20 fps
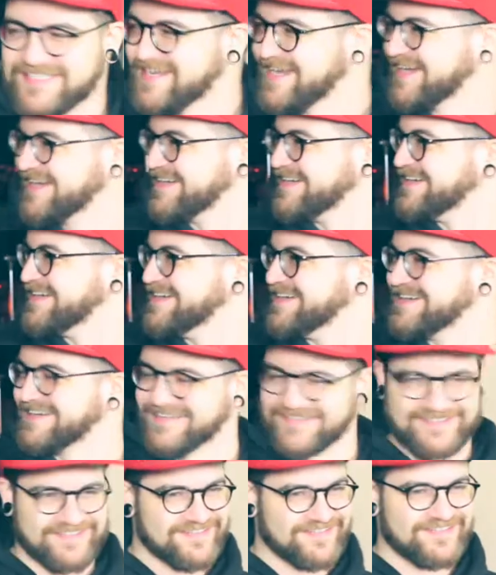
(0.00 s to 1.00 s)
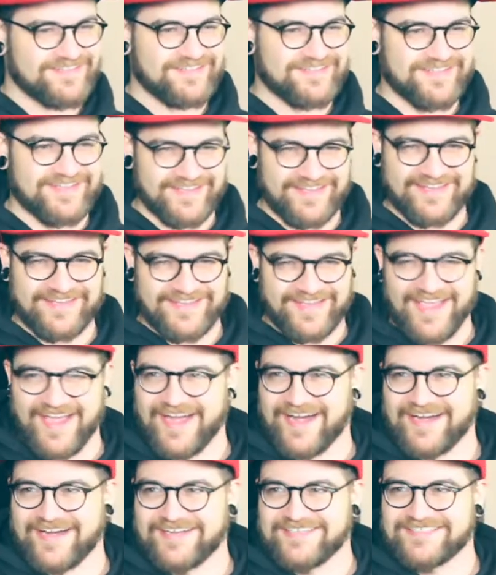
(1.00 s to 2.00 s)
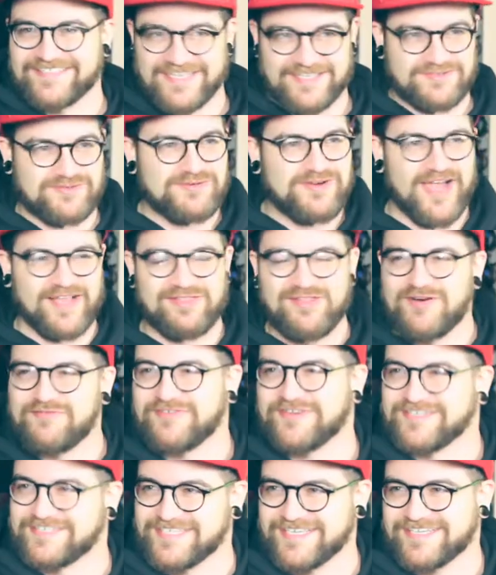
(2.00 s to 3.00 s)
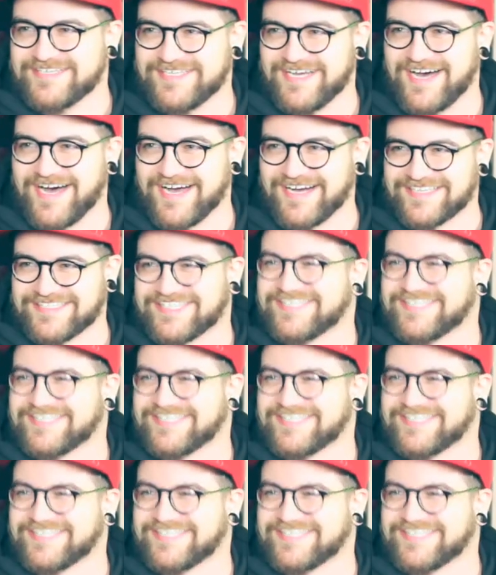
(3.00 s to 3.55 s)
like, yeah. He's like, dude, I love your TikToks.